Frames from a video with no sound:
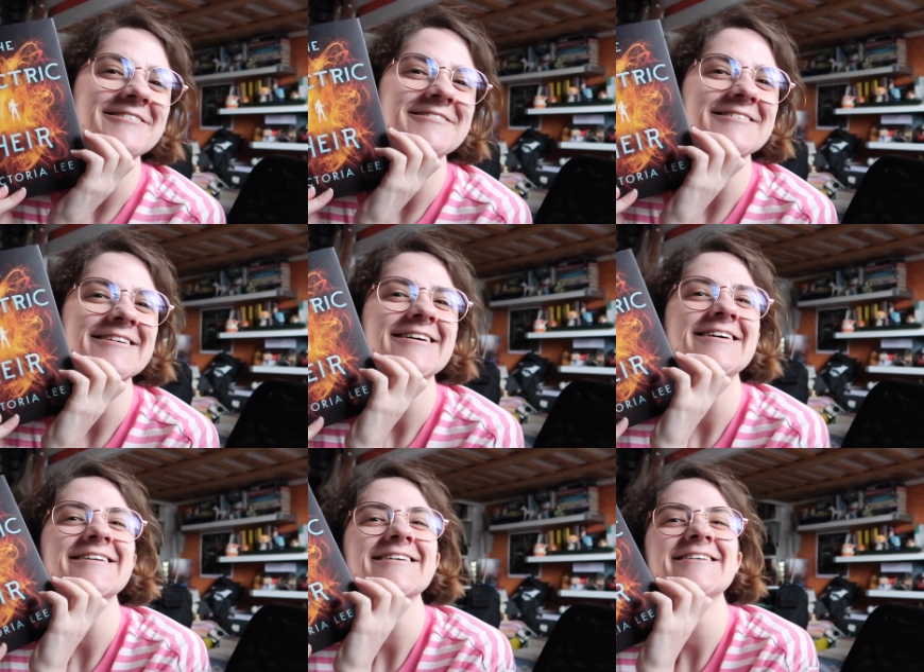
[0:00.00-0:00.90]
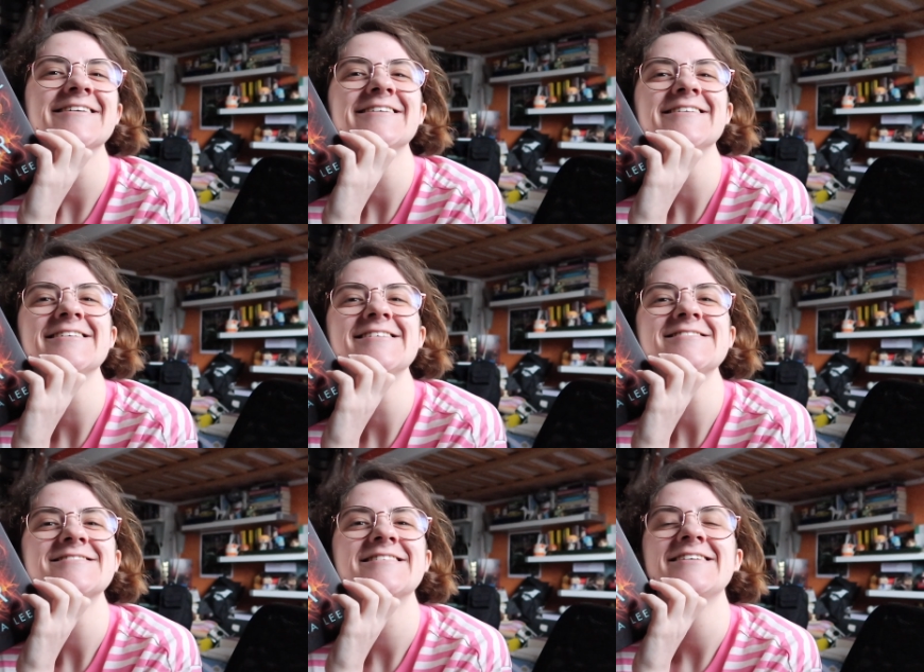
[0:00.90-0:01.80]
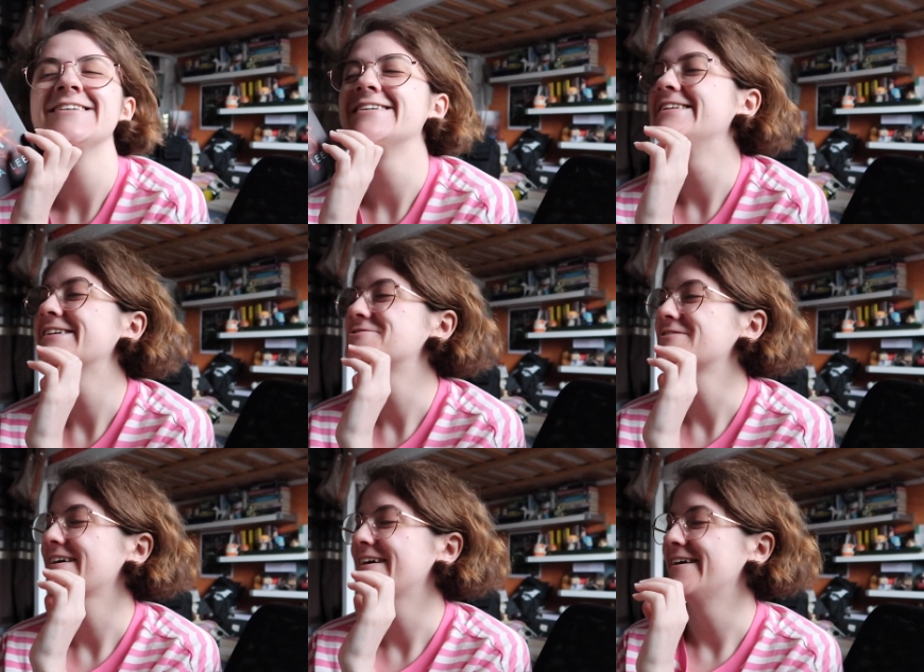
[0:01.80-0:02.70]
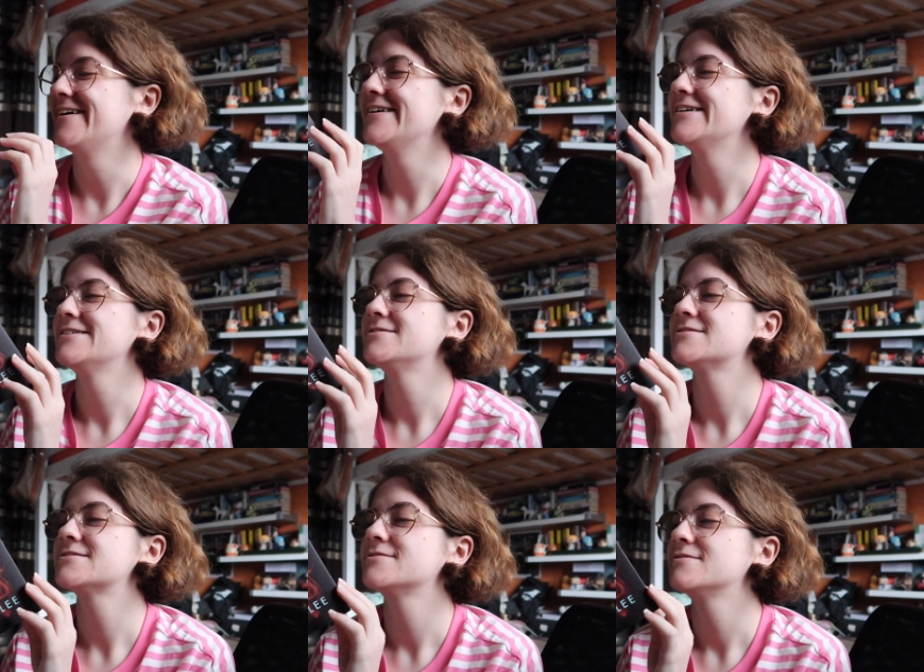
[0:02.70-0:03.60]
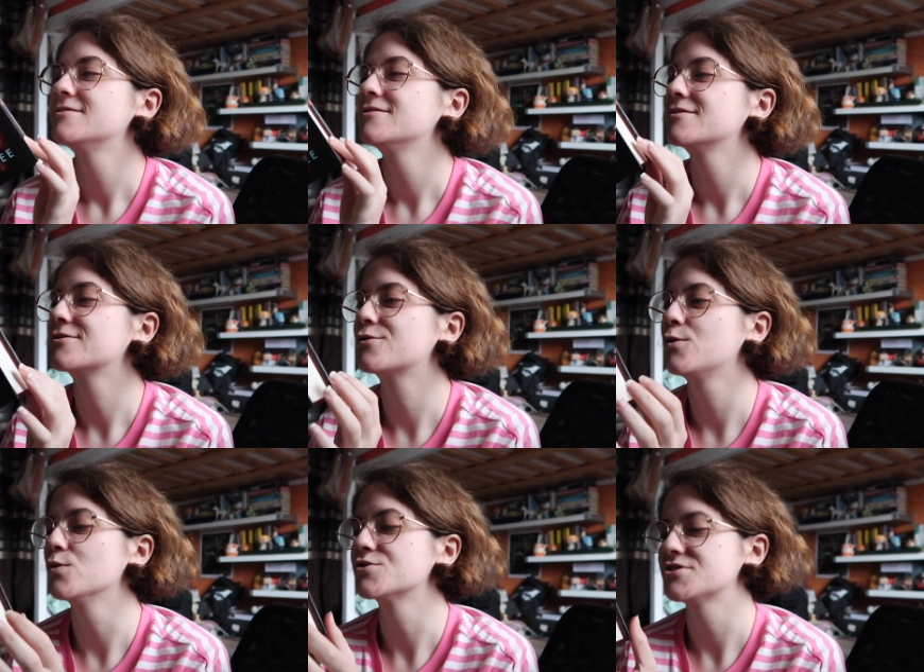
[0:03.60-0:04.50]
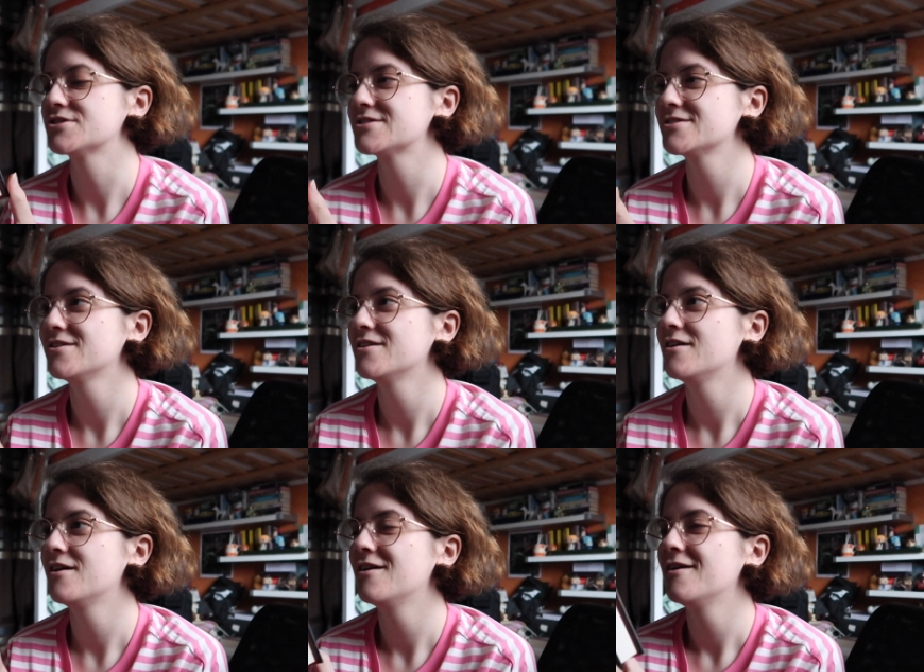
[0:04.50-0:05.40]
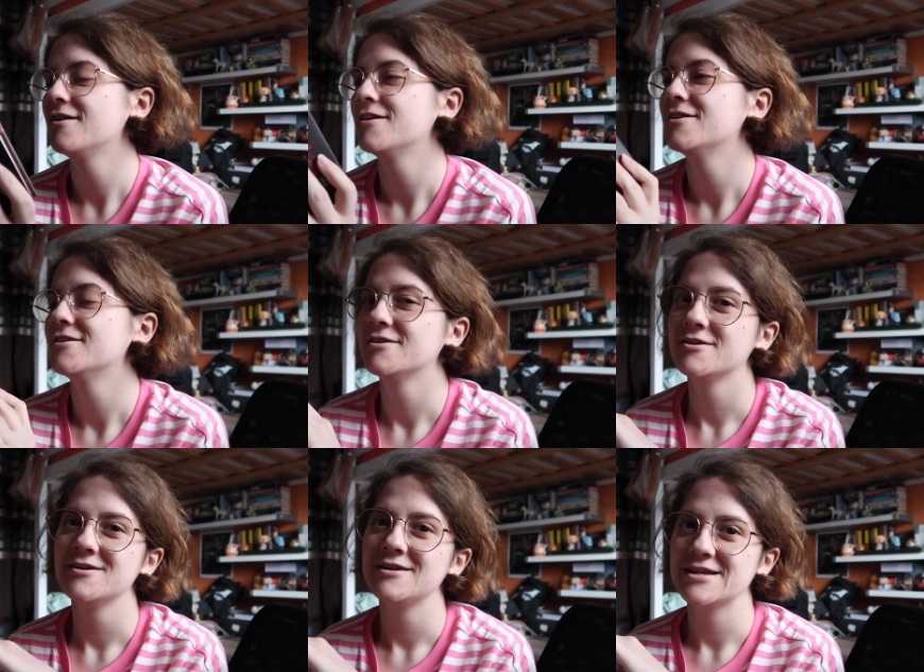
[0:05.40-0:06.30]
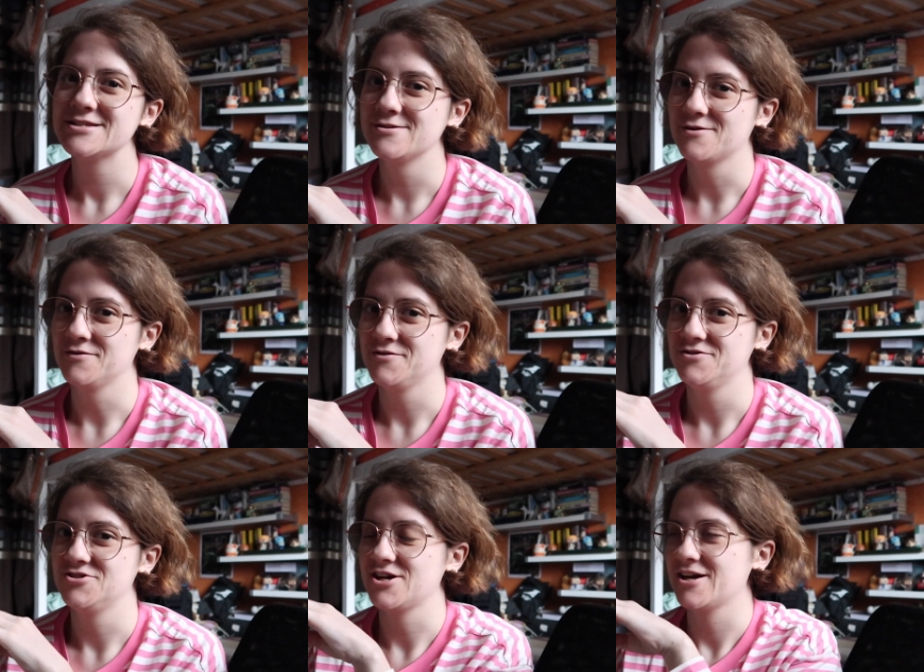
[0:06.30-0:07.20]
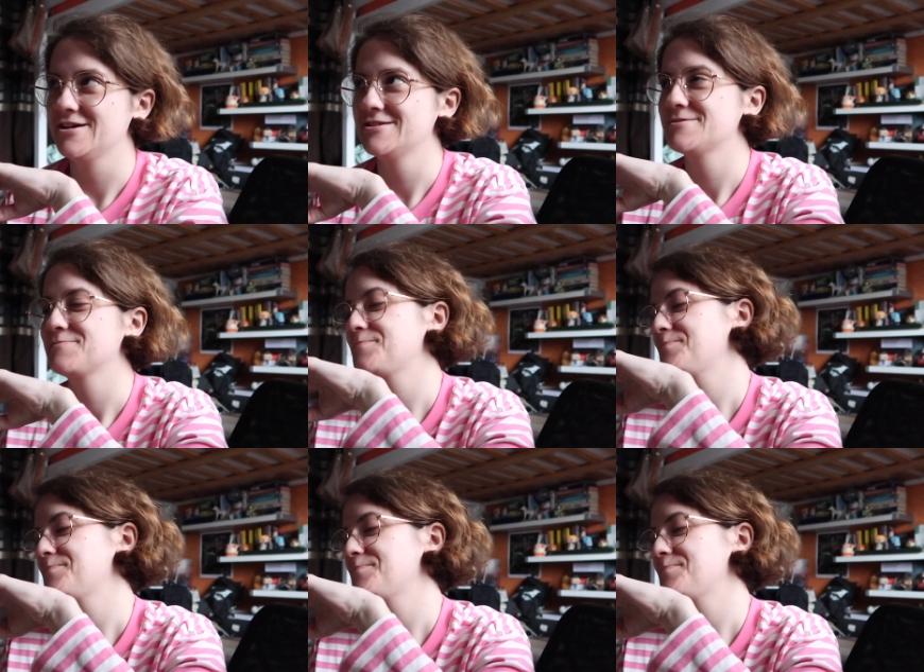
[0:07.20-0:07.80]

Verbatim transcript: Look at it. It's the electric Heir. It's gorgeous. Let's look under the jacket.